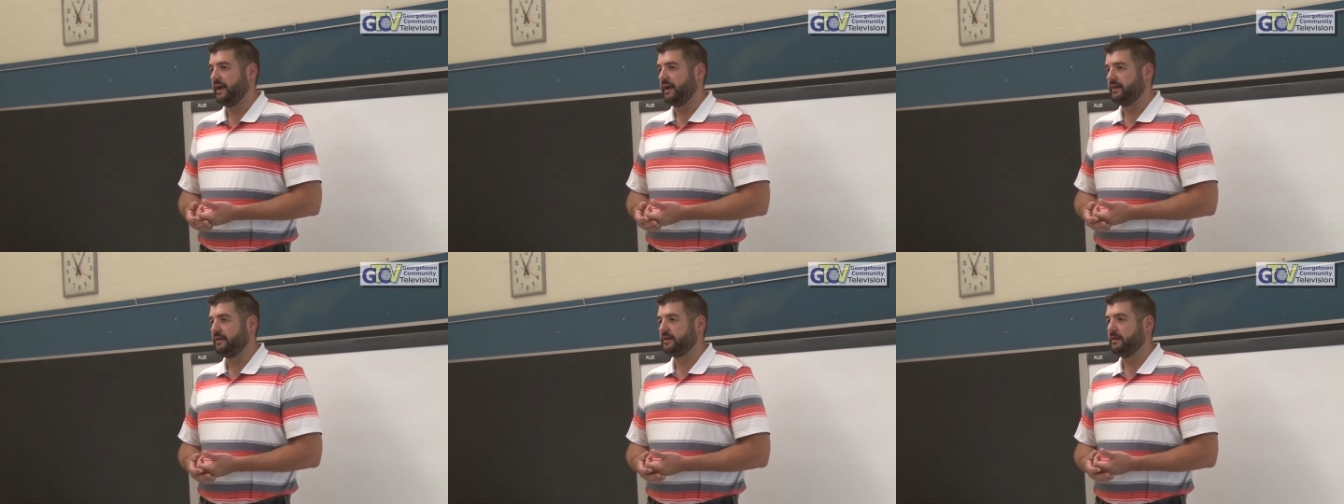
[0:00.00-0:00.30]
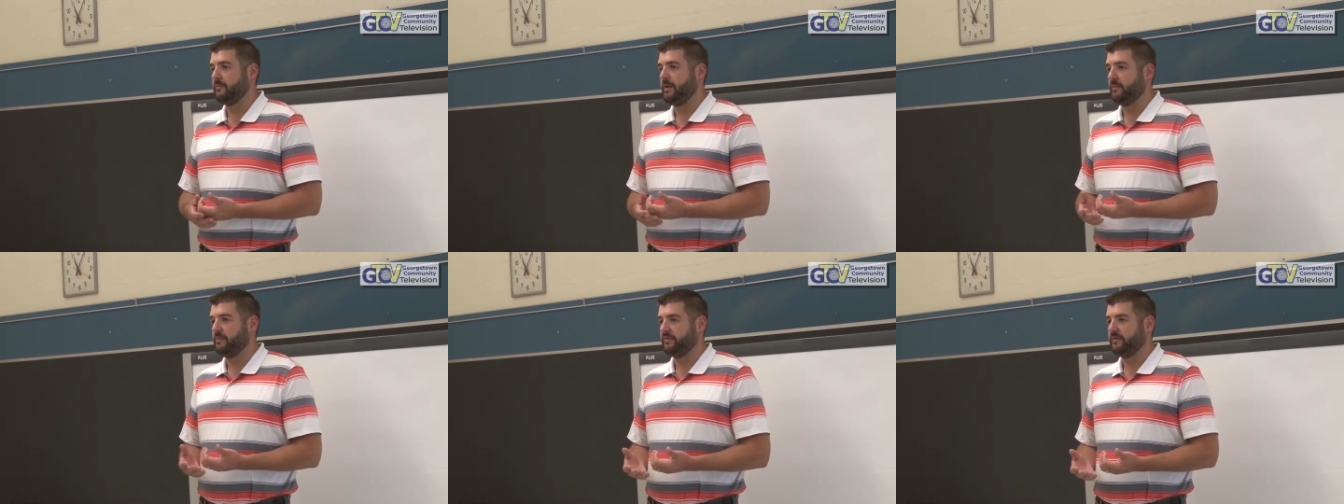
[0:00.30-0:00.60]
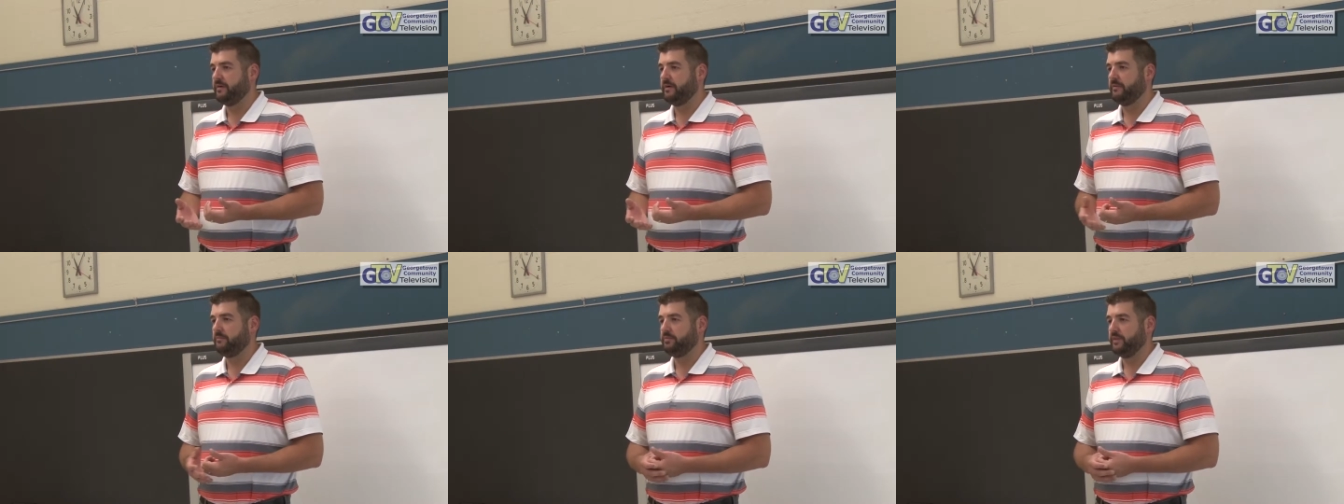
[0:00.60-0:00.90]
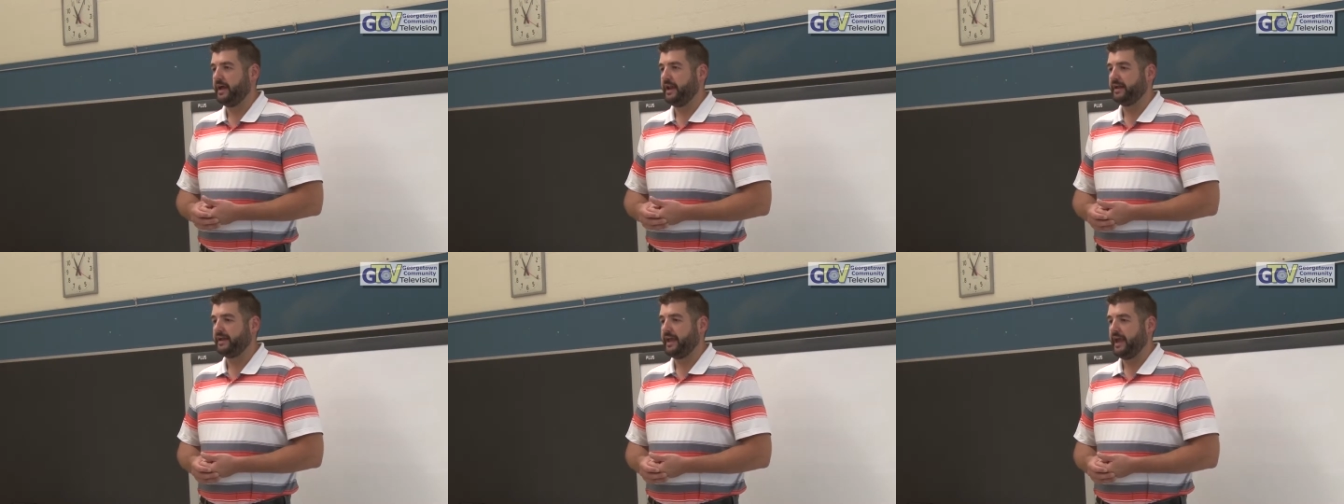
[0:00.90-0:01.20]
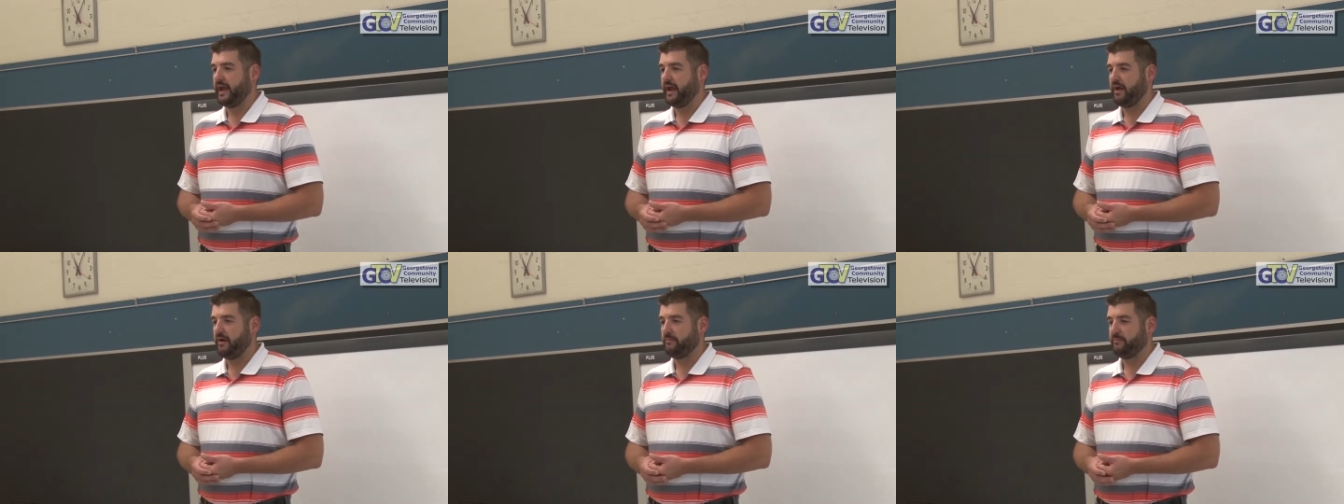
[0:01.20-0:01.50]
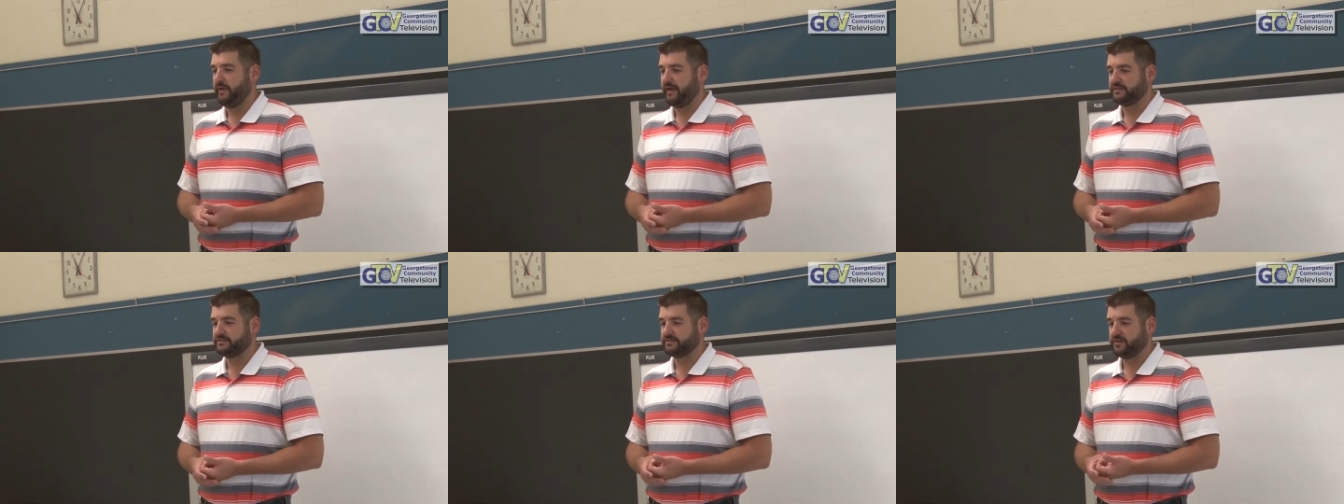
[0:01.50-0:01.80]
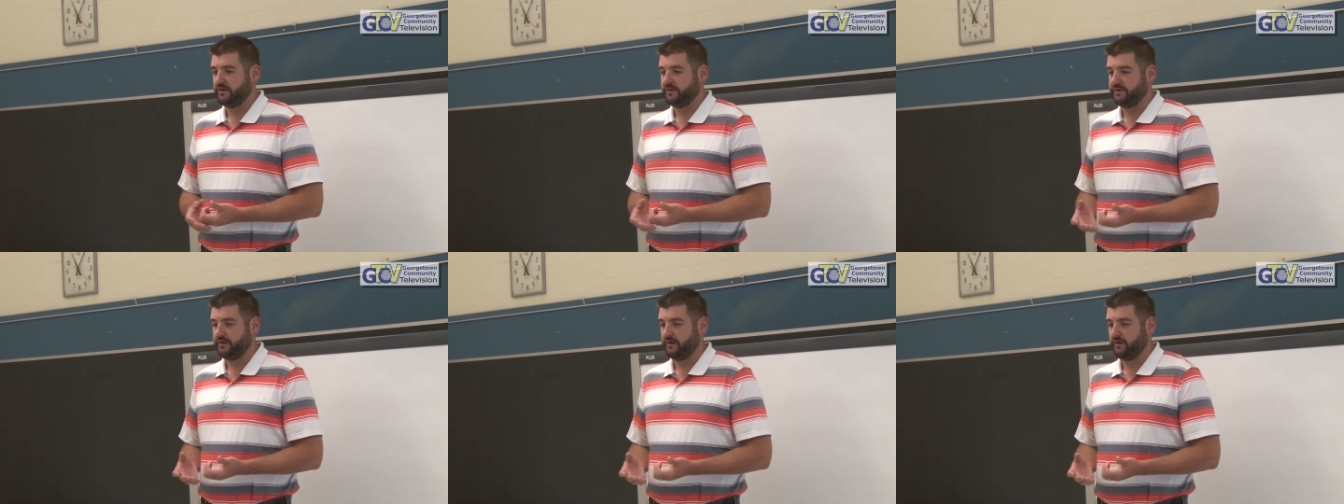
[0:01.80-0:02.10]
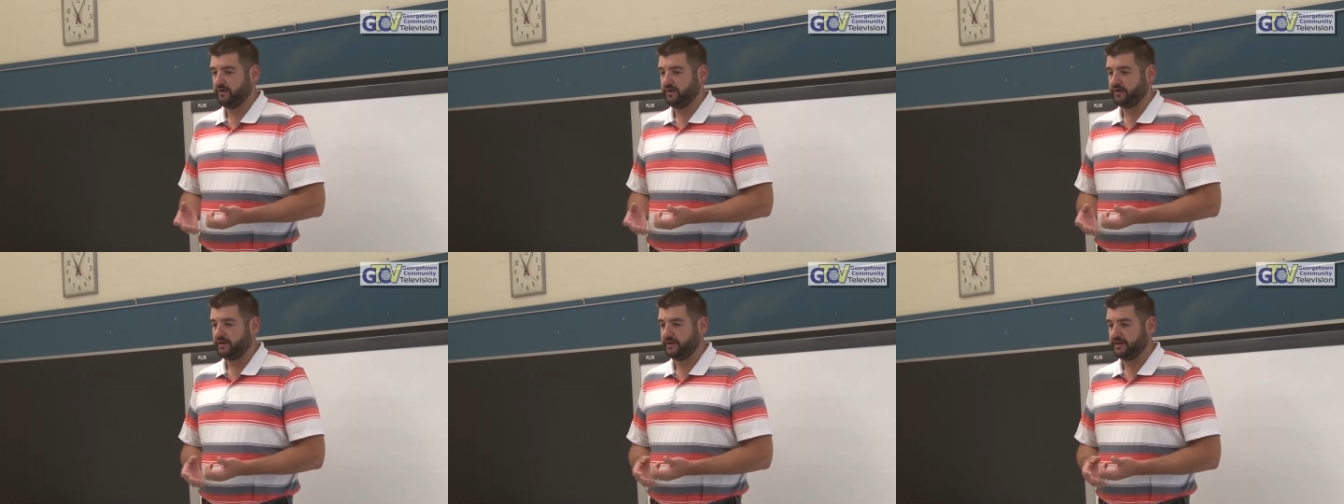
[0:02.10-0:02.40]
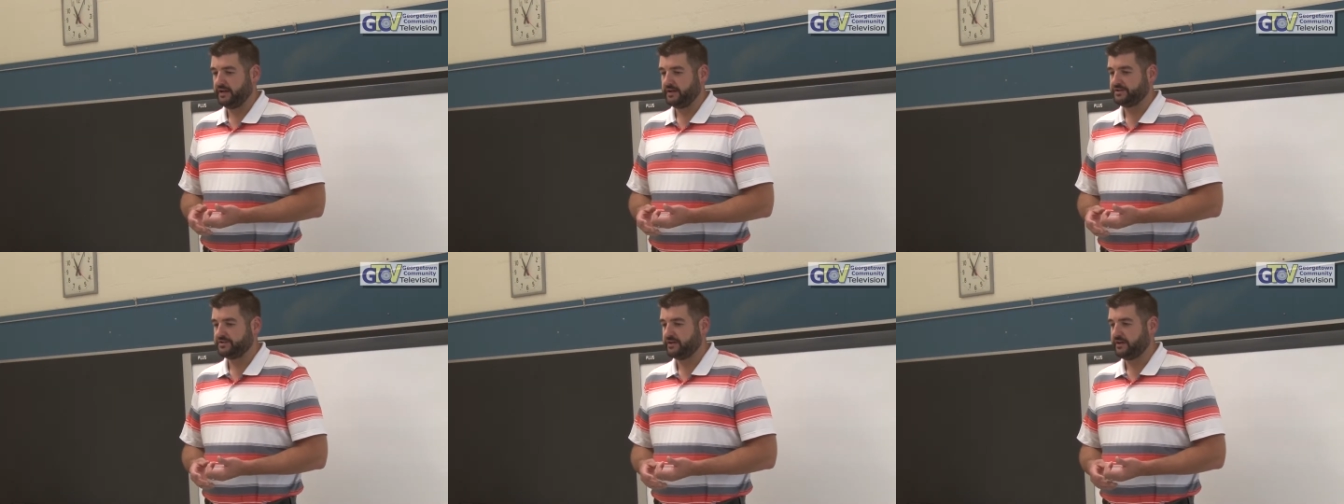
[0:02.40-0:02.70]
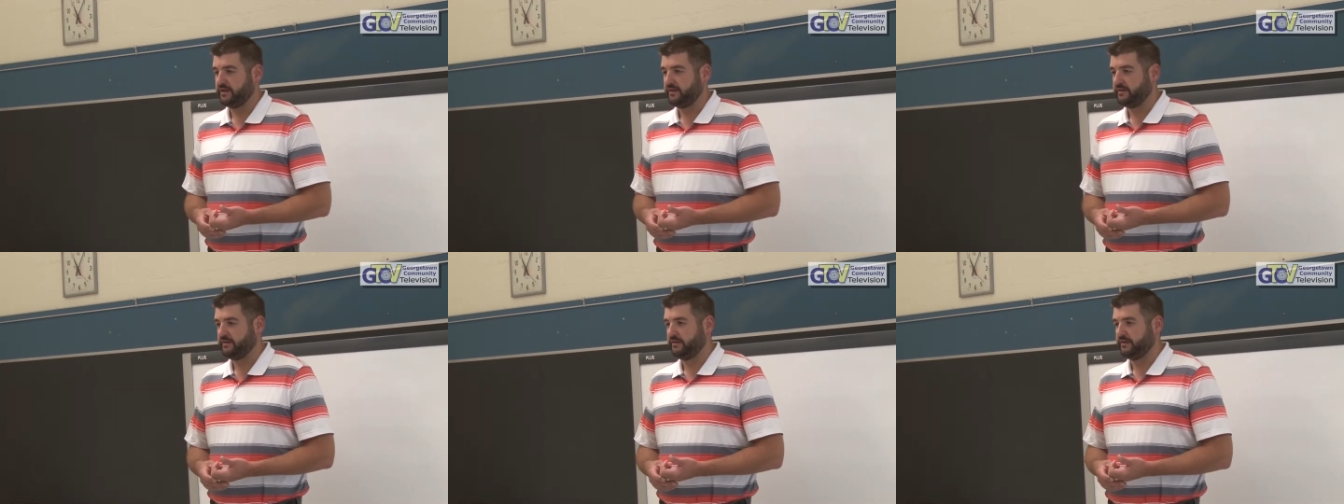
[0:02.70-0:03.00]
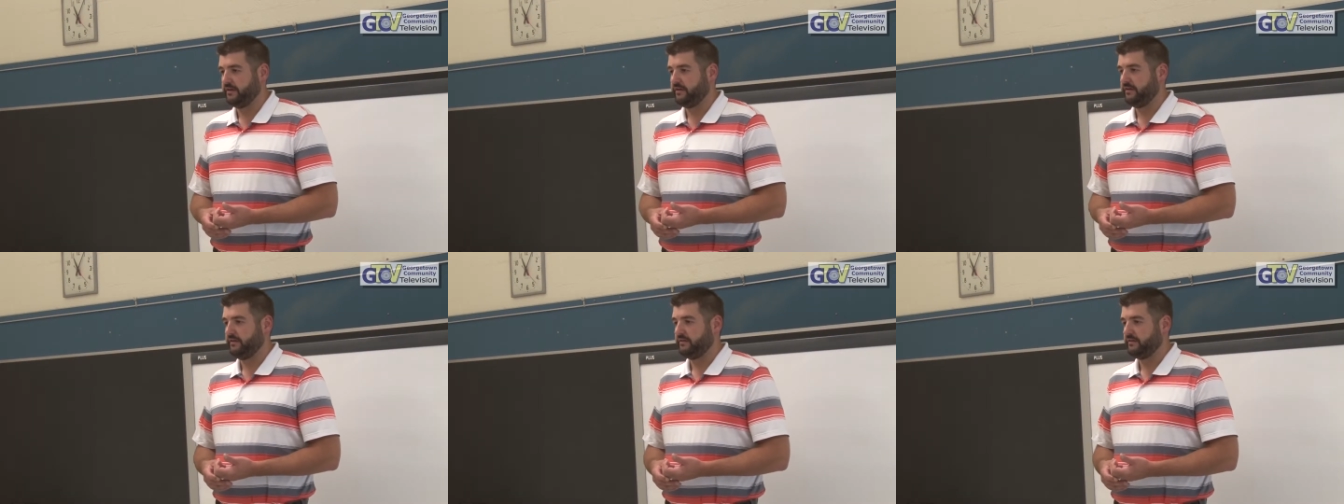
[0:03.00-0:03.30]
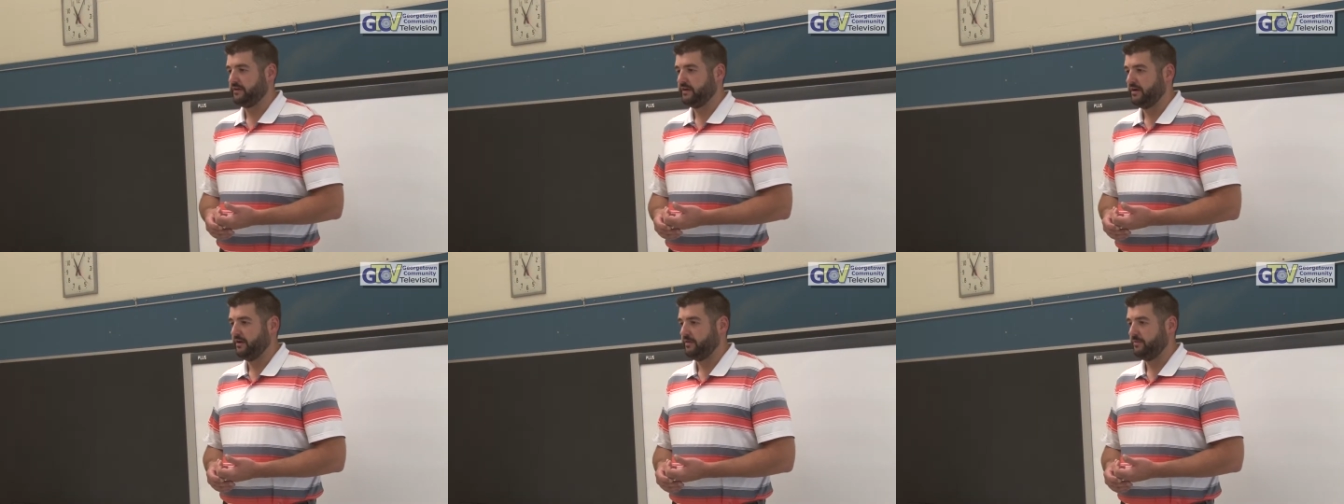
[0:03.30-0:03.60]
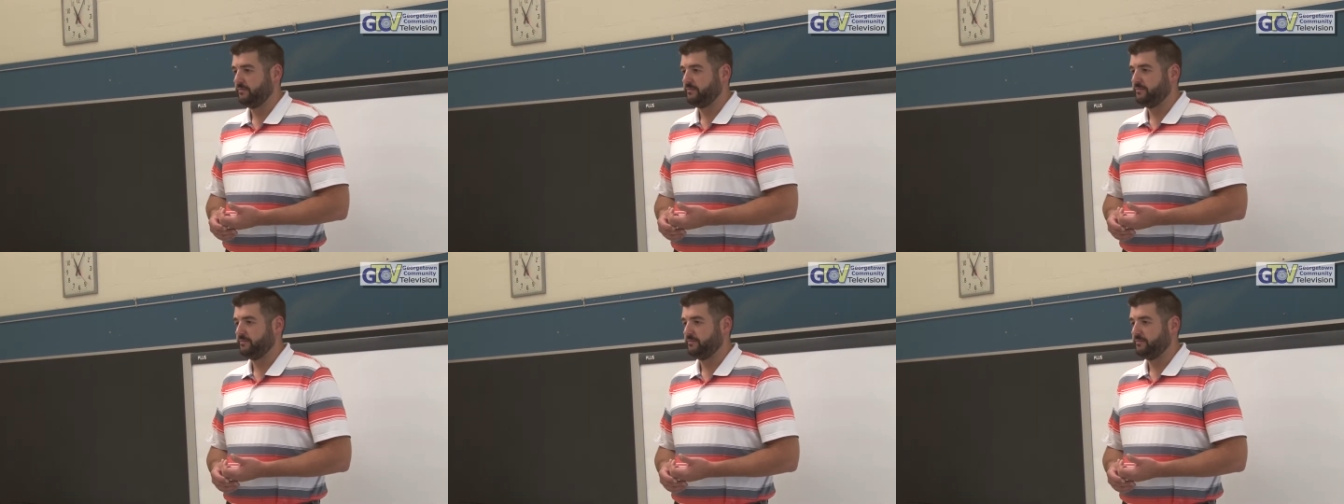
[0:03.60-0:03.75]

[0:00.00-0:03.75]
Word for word: and come up with a plan of care based on your condition and your you know